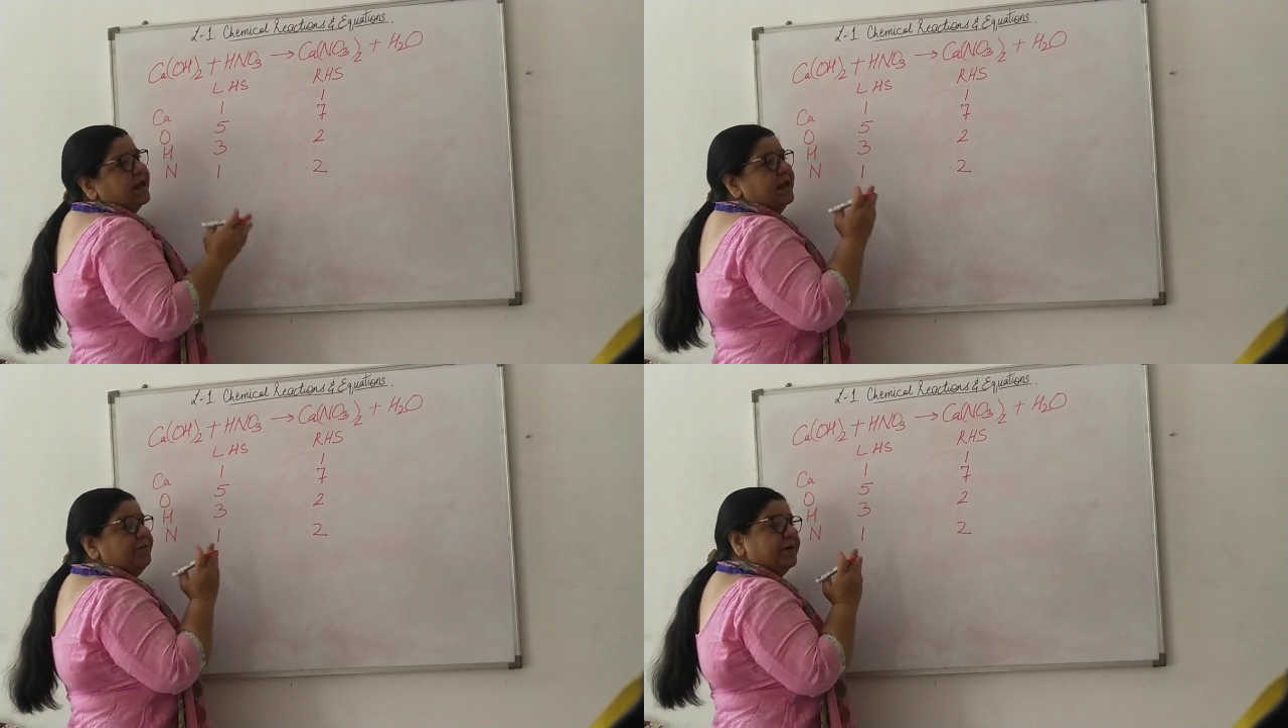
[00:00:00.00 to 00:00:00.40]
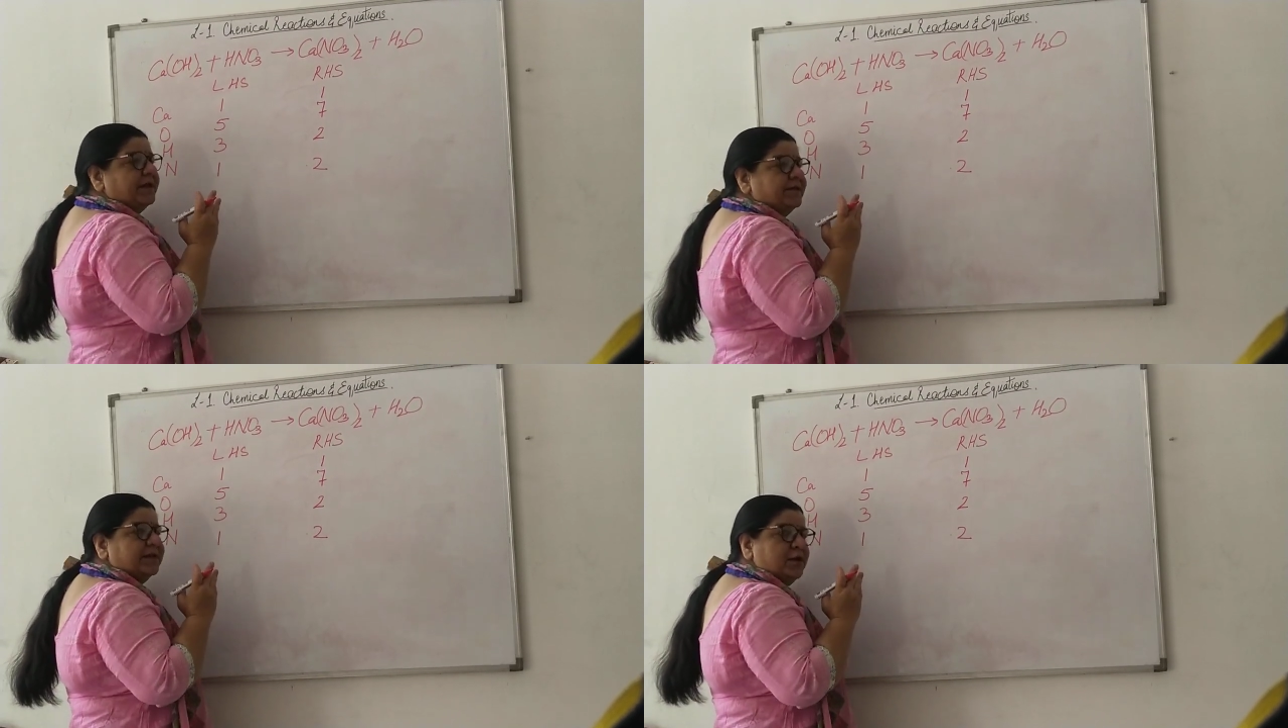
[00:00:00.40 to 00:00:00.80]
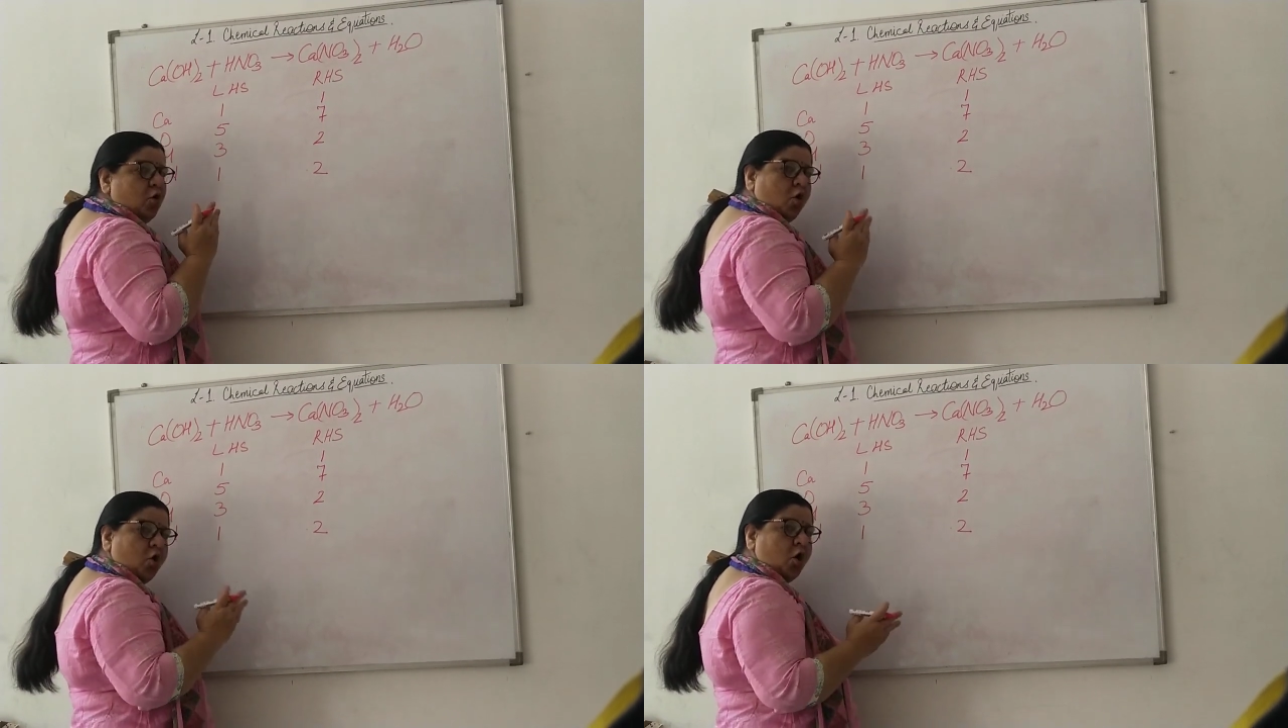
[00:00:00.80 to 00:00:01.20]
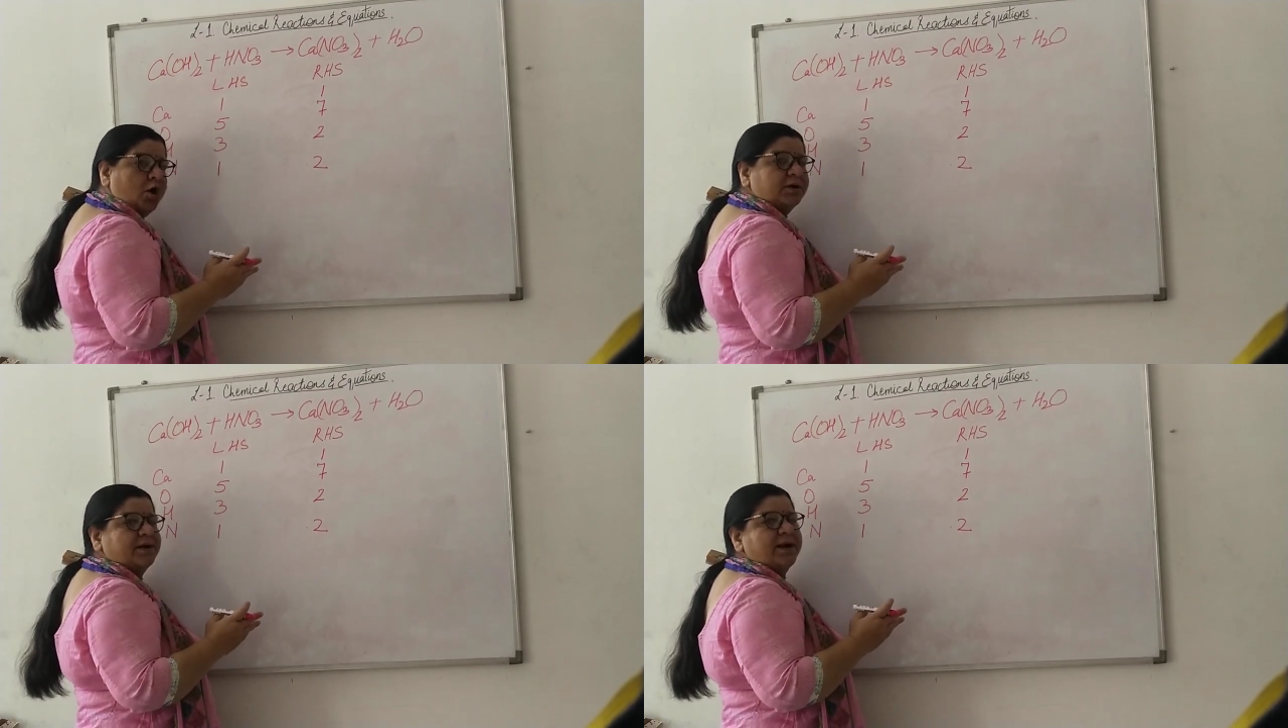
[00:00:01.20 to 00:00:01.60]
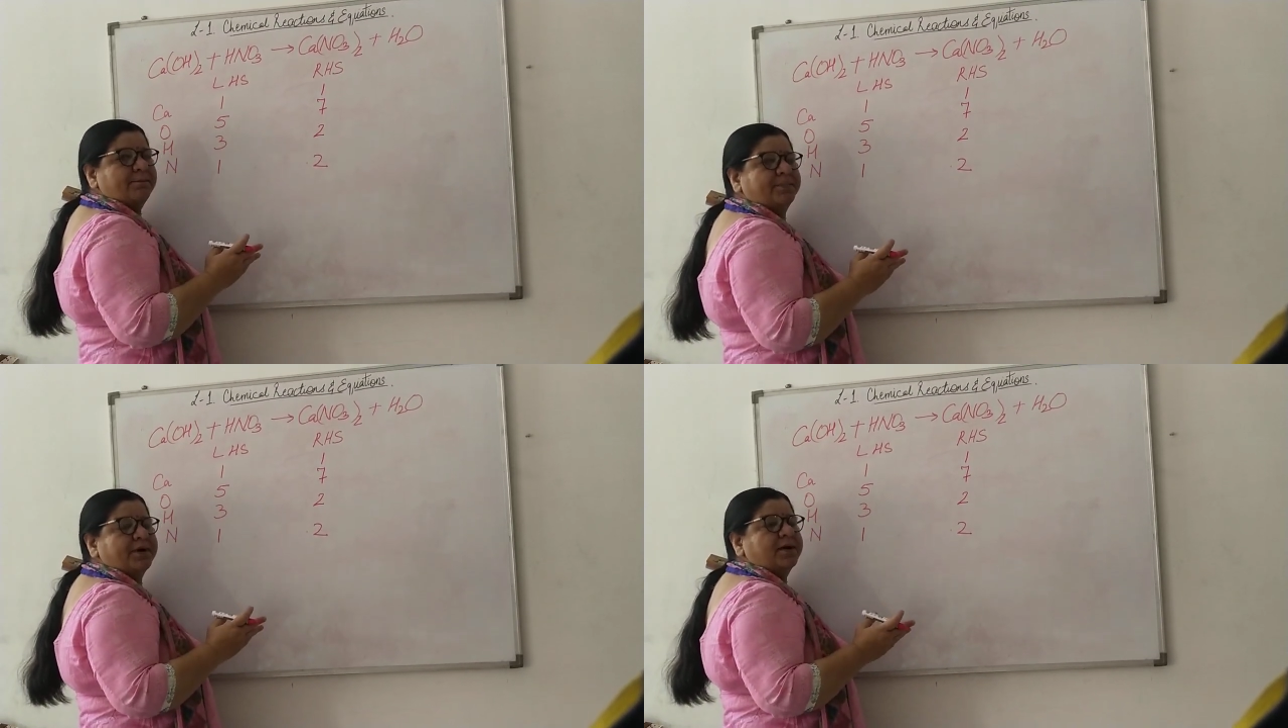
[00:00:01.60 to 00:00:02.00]
if it is an odd
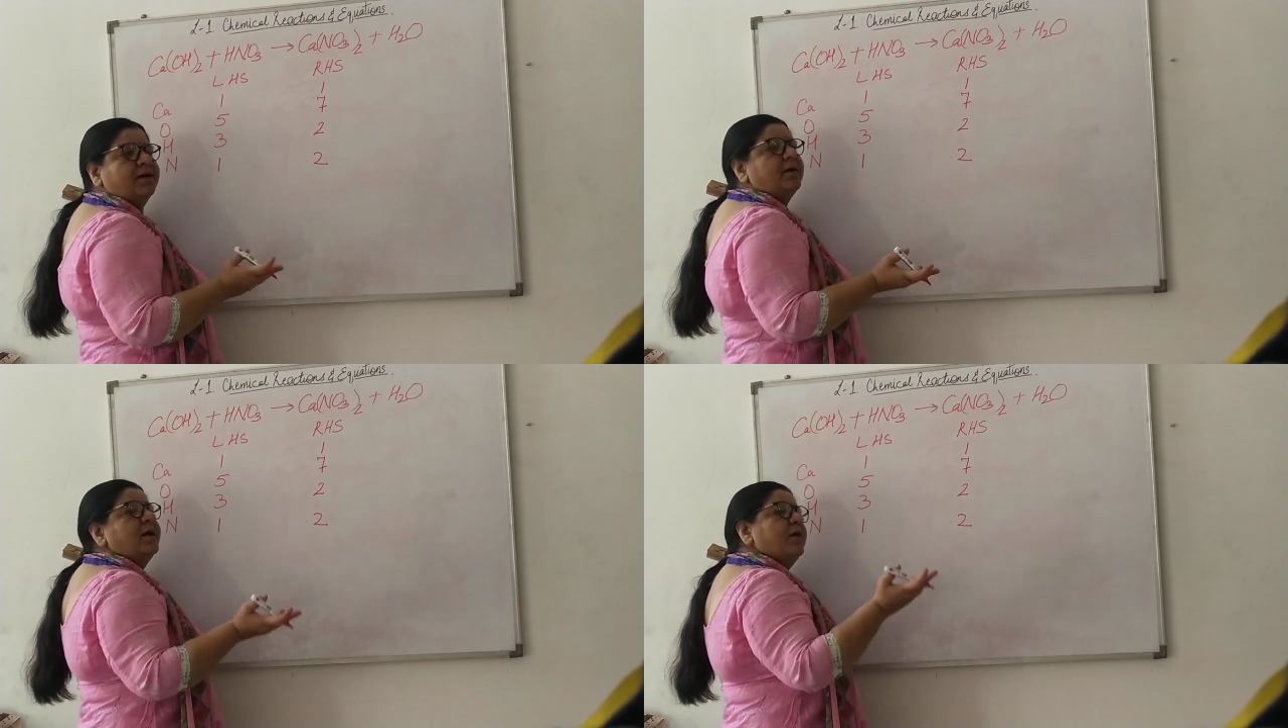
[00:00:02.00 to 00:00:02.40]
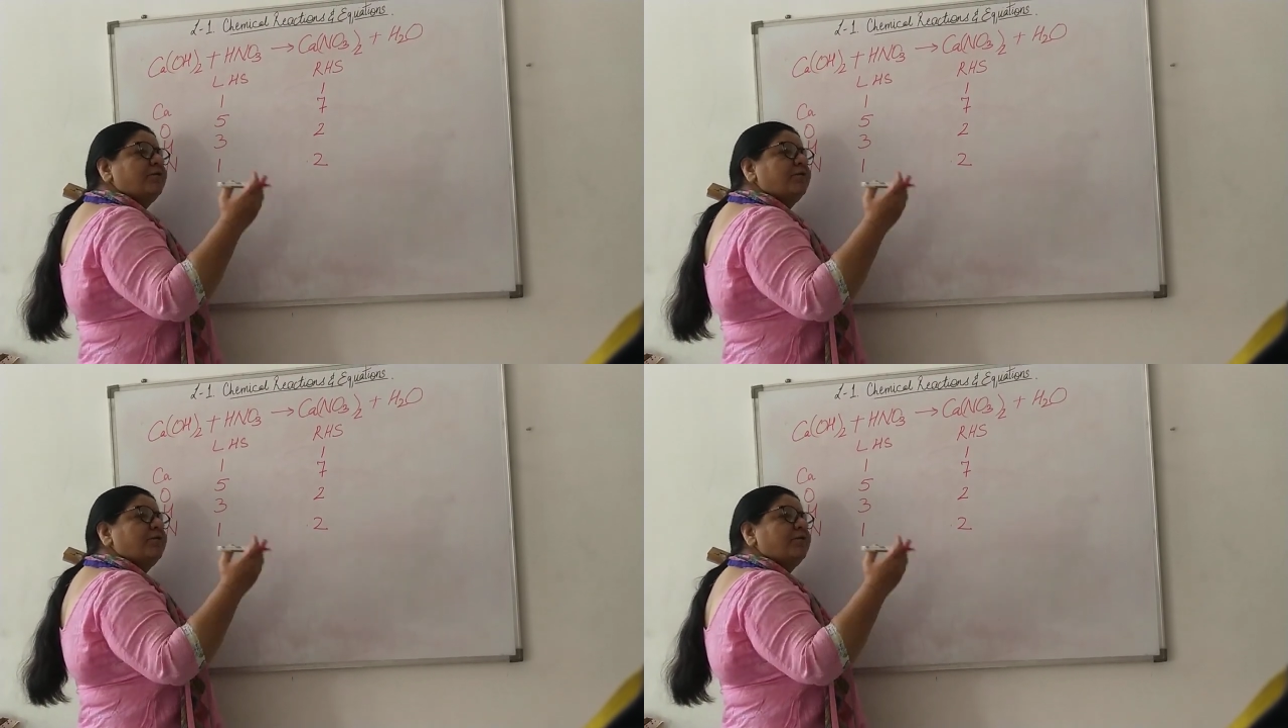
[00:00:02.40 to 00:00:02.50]
number,